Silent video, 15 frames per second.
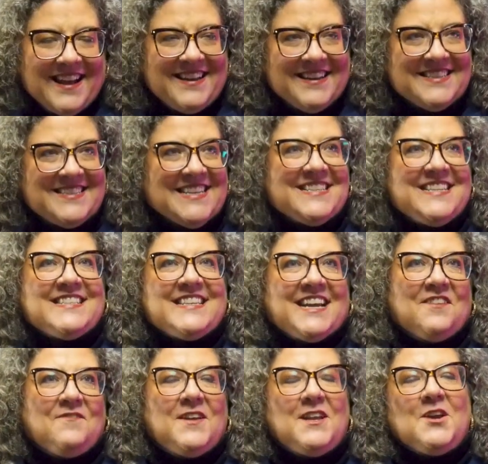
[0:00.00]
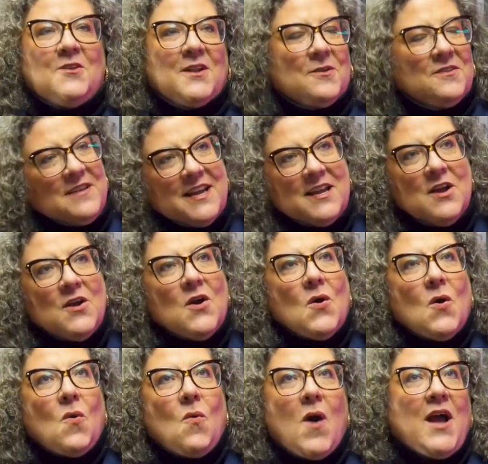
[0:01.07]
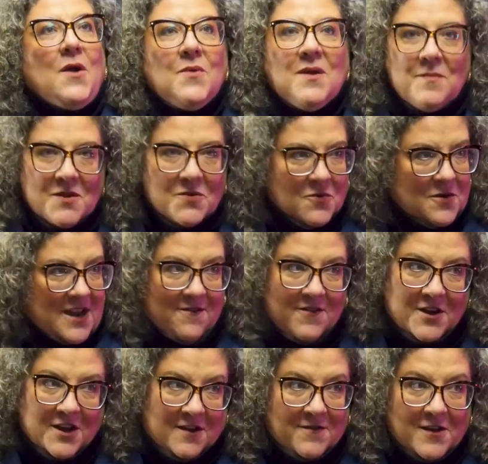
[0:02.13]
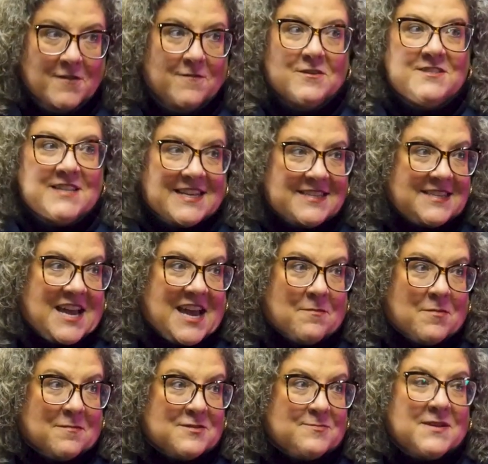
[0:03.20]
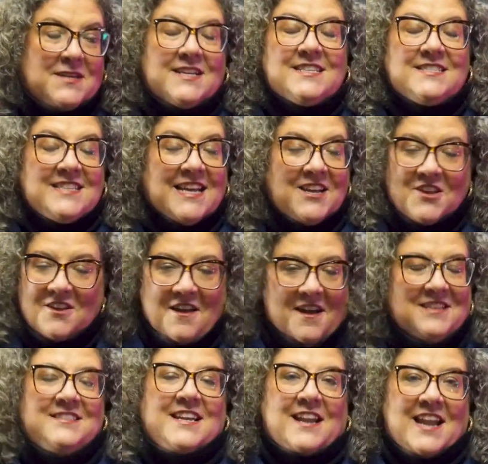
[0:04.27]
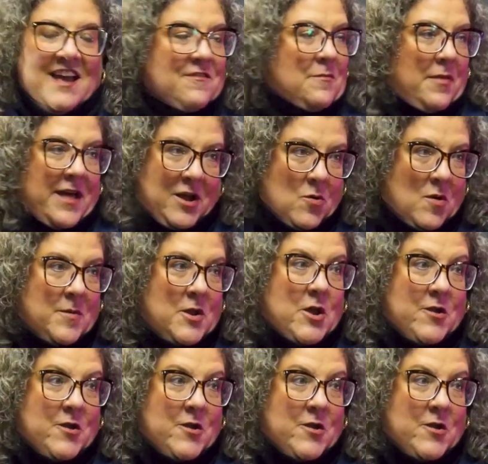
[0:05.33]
I did a 60 second video and I was like, white women were never going to vote for Stacey Abrams because they could not stand to have a black woman